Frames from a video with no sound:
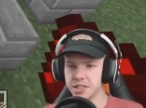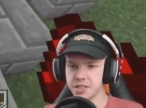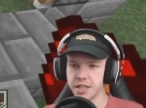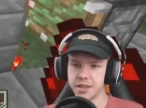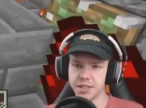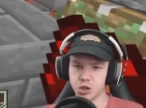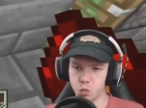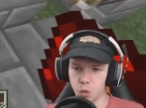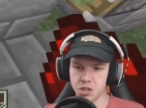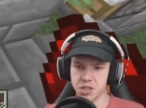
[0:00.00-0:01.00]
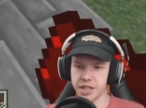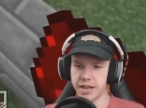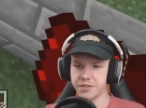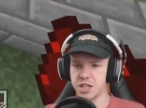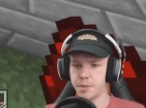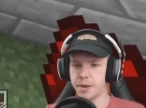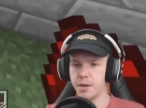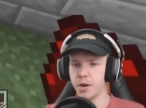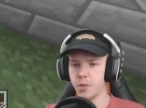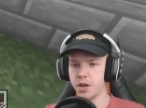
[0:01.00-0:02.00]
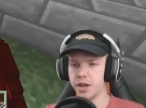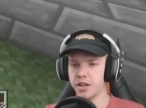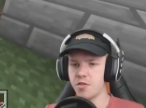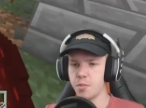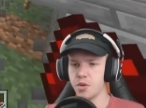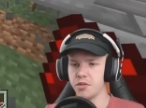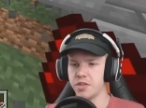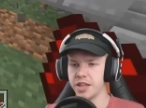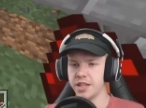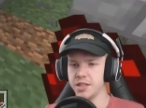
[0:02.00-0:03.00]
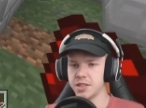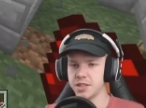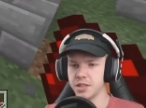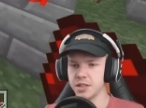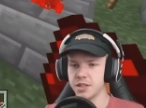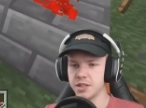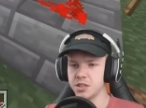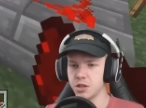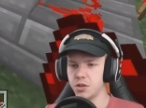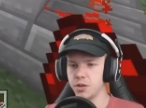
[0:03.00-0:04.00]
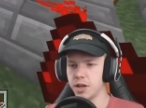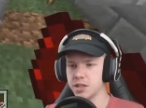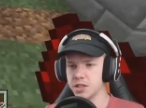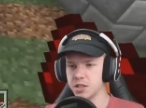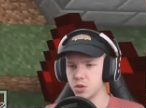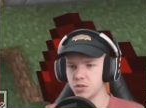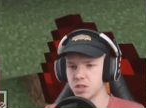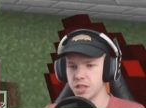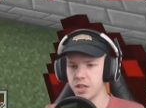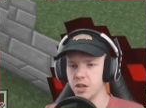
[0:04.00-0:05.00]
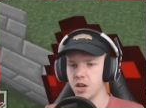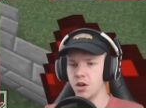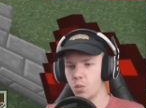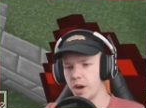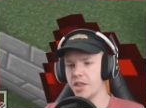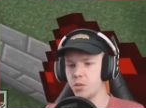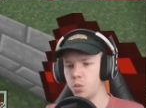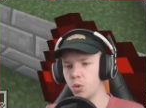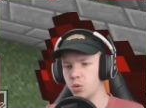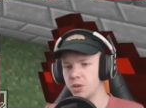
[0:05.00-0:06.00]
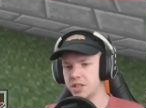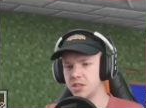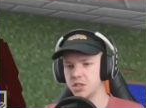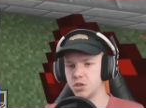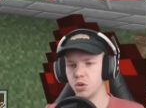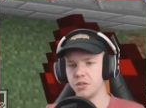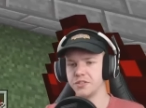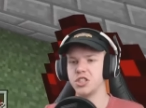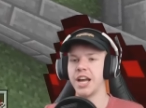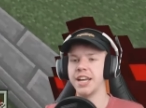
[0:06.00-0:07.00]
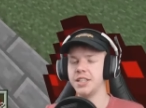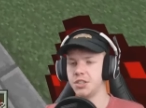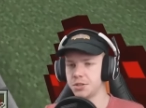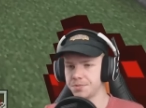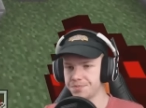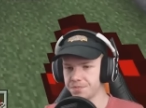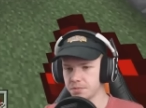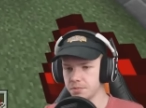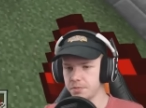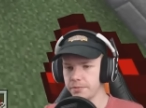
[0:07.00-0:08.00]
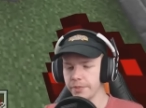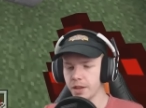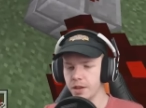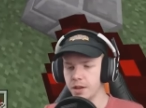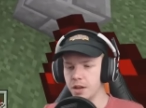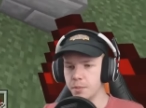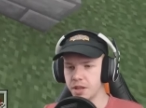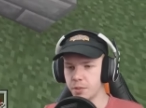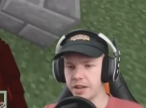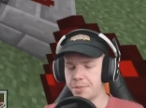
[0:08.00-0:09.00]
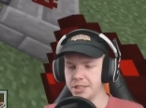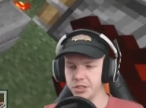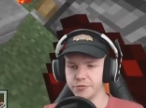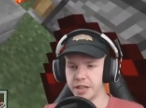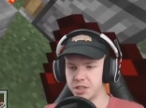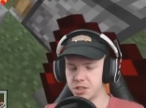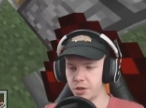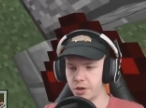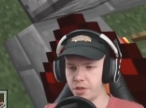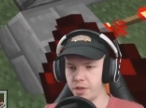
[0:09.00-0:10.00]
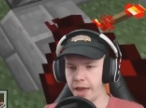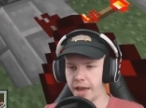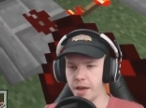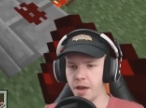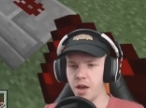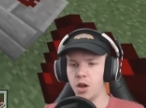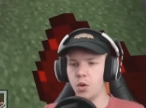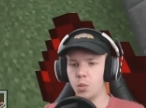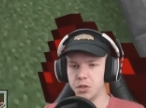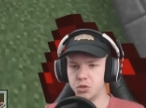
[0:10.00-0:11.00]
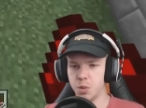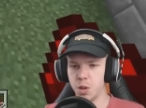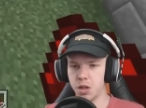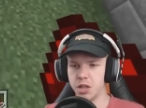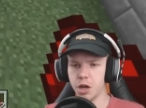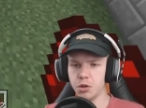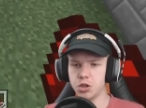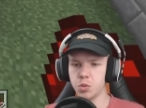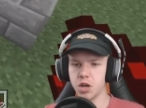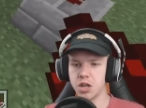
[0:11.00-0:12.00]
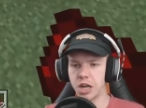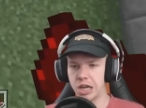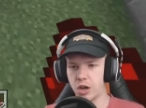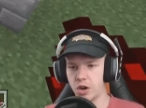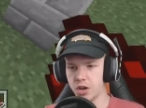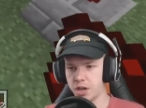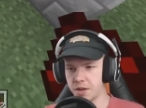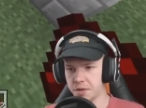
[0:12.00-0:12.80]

I said, this wall is going to have to come out by one. I'm going to remove these so you guys can sort of see where the wall needs to sort of change. But then we'll have a piece of redstone on there, which will go to a clock.